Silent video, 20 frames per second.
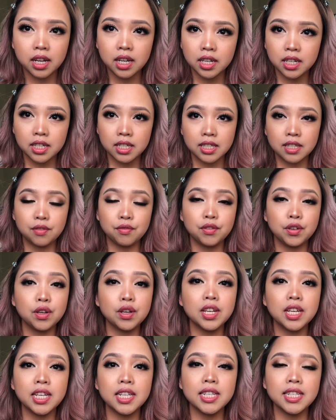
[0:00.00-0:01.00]
Because if
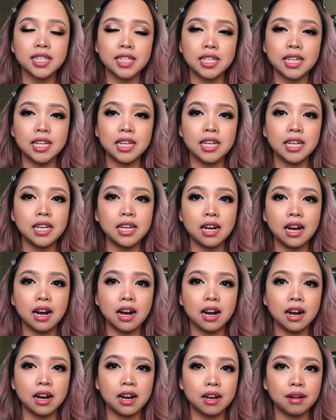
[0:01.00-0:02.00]
you can see,
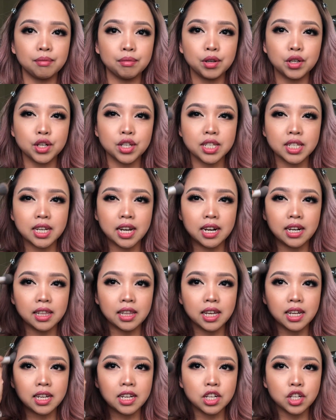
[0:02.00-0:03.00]
there's kind of
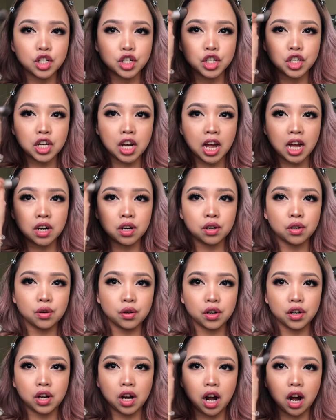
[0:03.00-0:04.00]
like a shadow
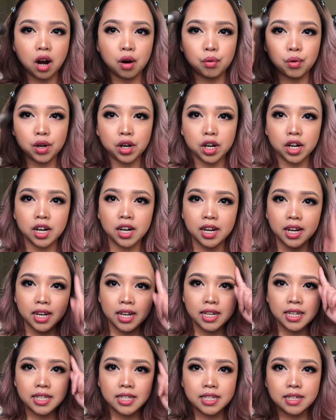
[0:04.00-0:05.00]
on our
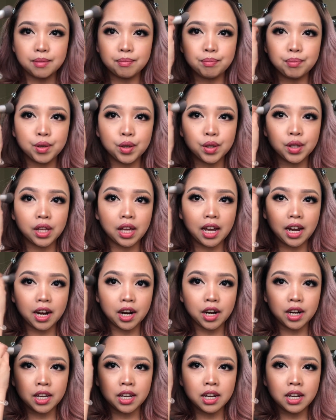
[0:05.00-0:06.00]
temple
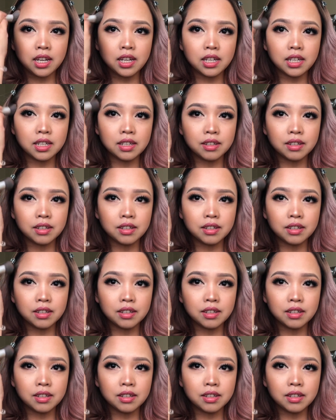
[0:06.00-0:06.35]
area.